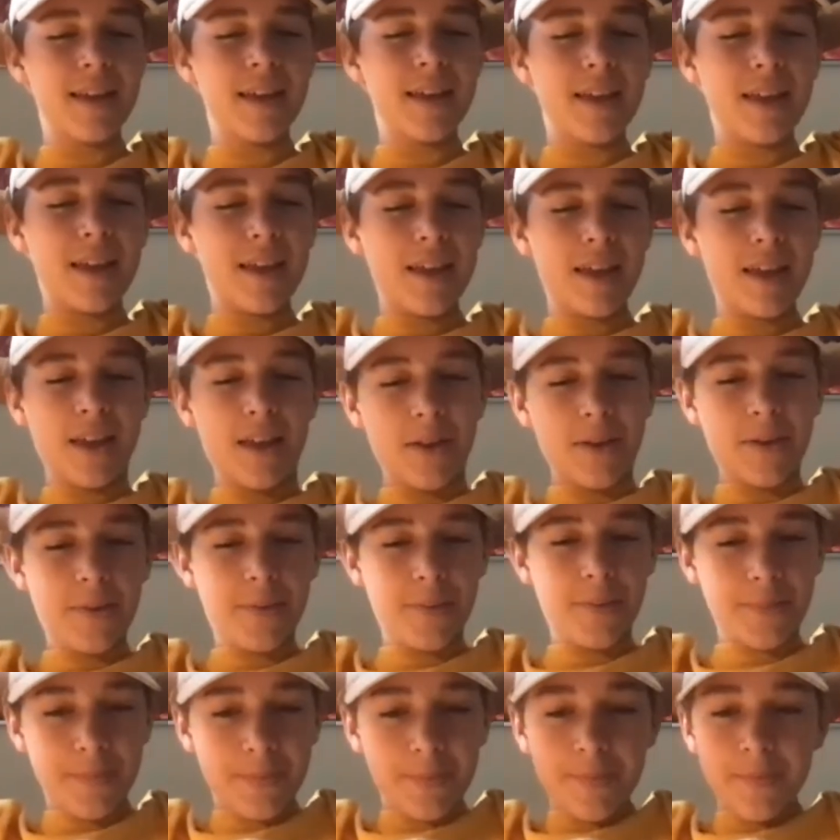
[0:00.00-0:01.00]

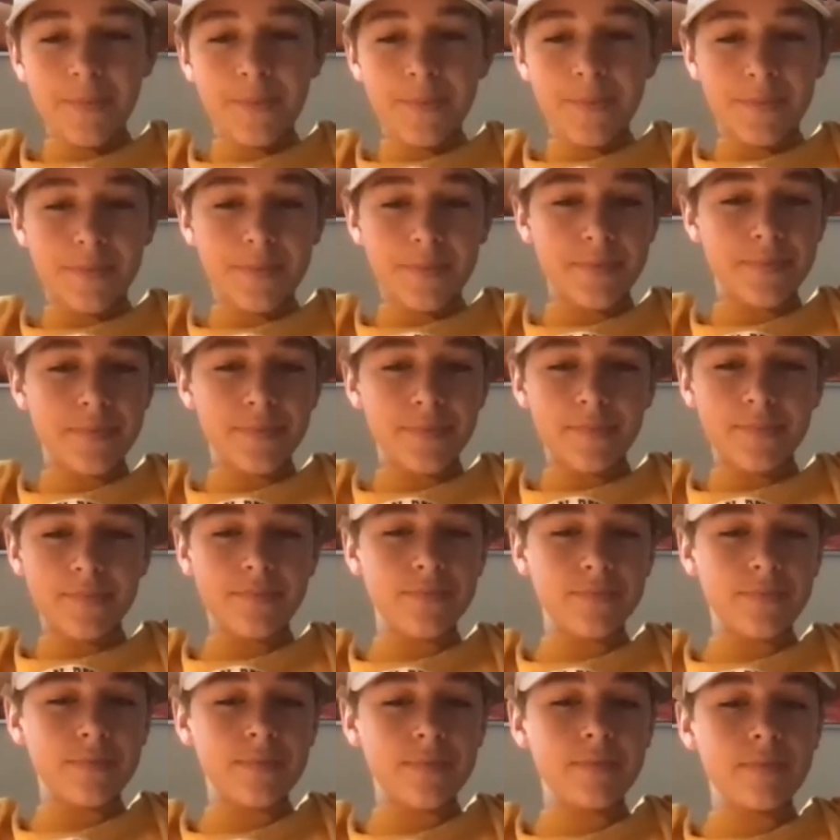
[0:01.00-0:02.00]

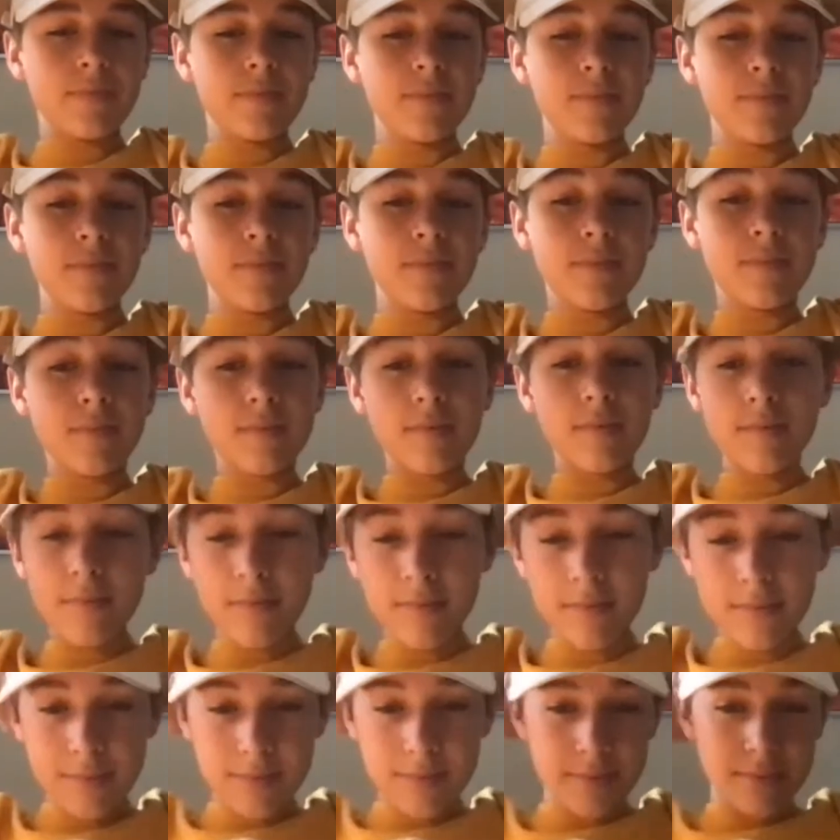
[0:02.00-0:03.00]

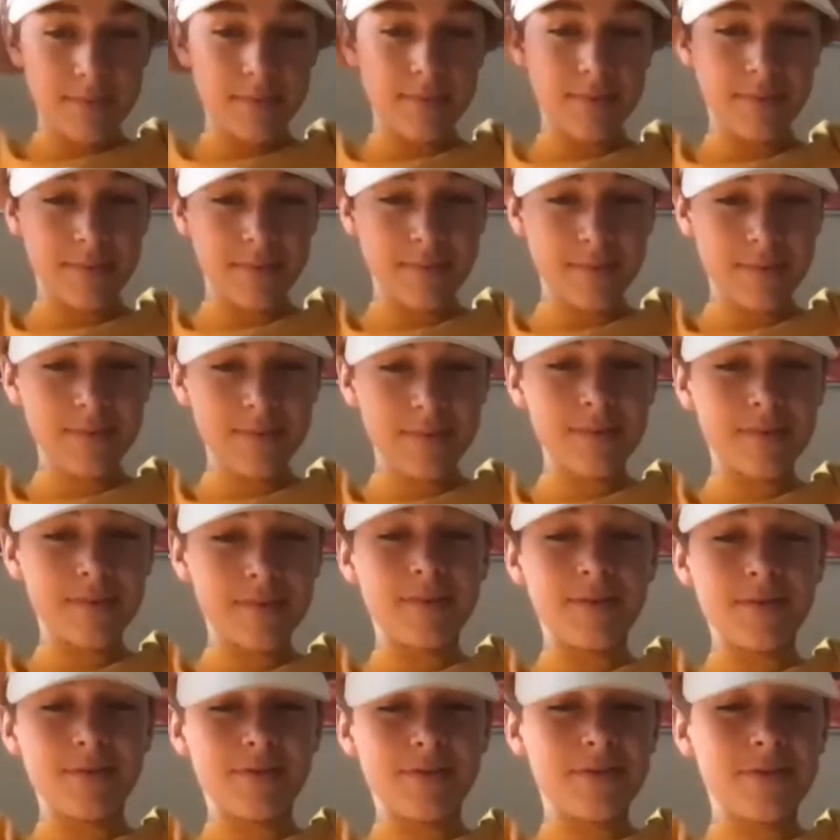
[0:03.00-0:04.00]

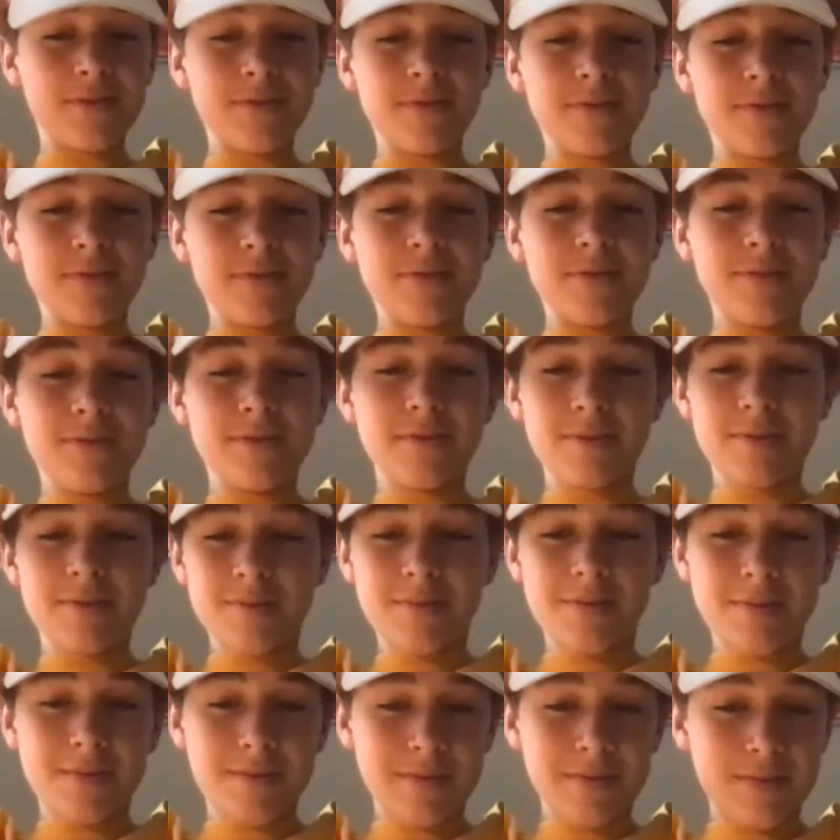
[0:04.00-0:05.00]

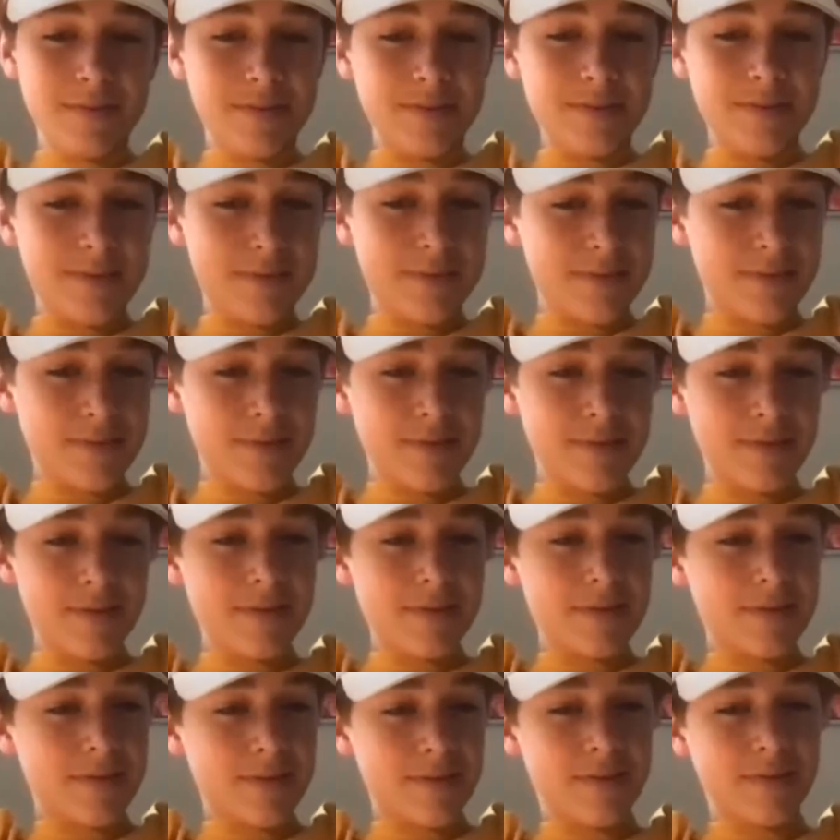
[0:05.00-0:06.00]

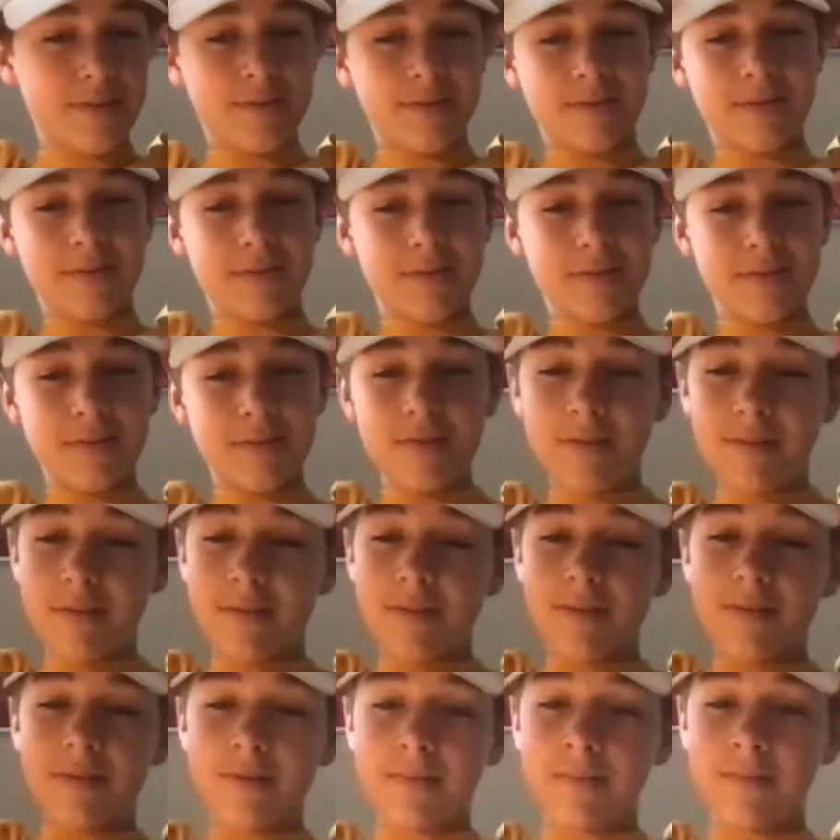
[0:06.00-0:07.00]

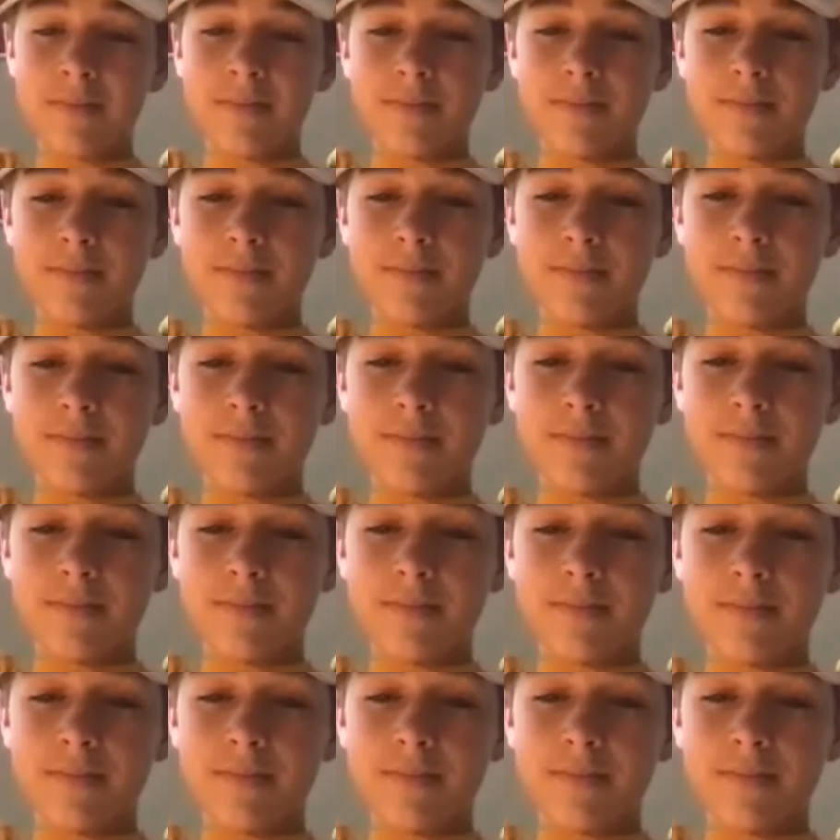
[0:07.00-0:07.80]
(silent)